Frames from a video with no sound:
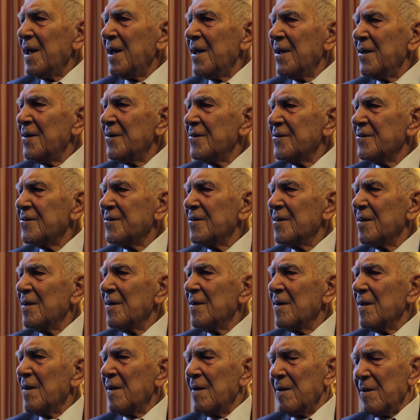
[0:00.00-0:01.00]
is
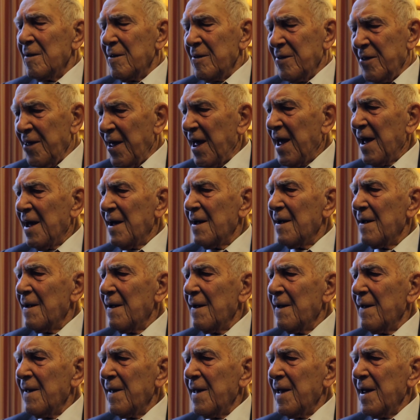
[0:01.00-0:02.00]

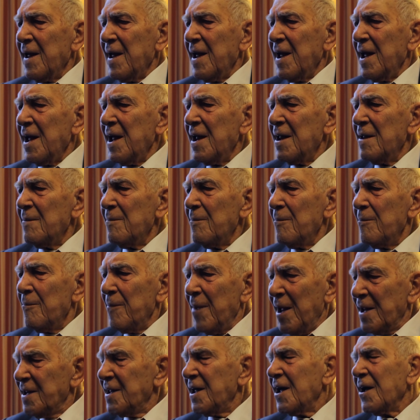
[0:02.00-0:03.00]
there
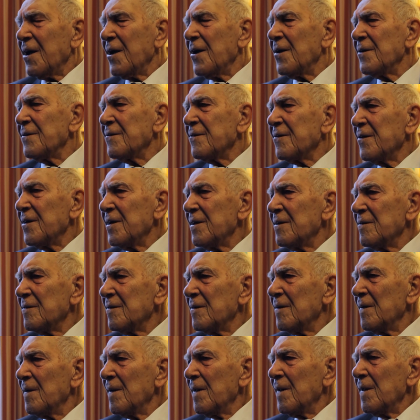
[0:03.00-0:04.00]
in many
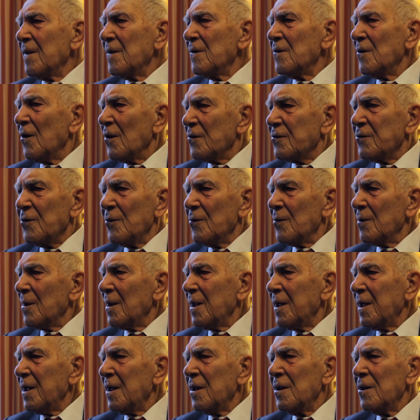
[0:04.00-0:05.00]
countries, not
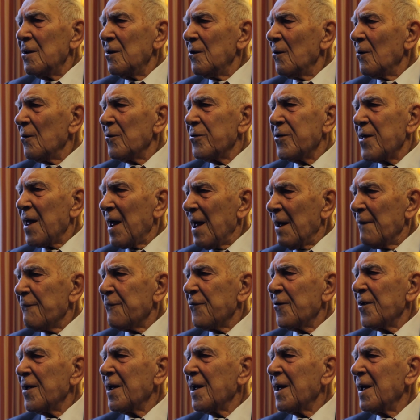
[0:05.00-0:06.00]
only in North
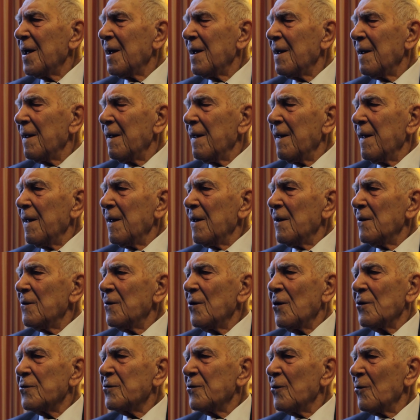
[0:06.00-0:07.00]
Africa,
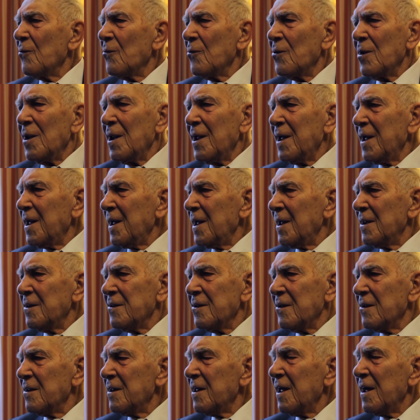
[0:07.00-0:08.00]
not only
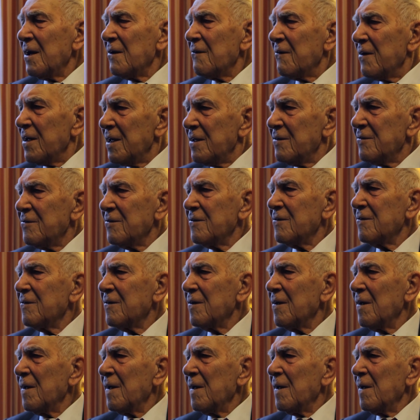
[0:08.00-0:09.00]
in the Near
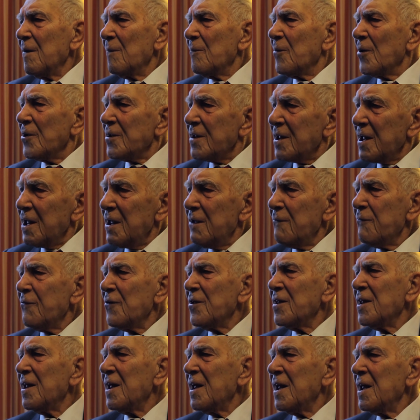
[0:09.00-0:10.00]
East, but
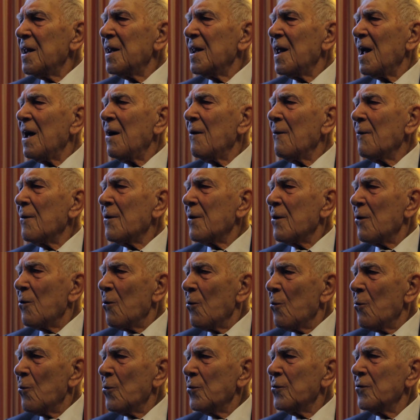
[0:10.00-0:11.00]
even in
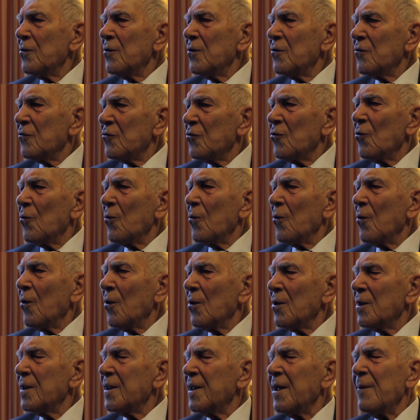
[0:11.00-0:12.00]
our own
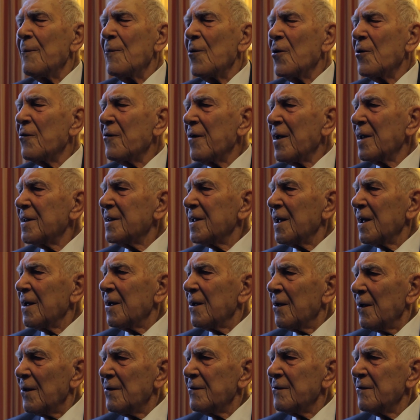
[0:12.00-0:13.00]
so-called
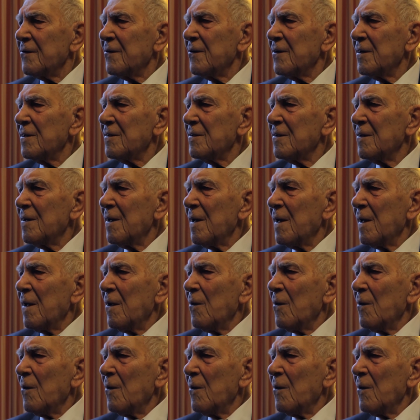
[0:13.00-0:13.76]
democratic countries,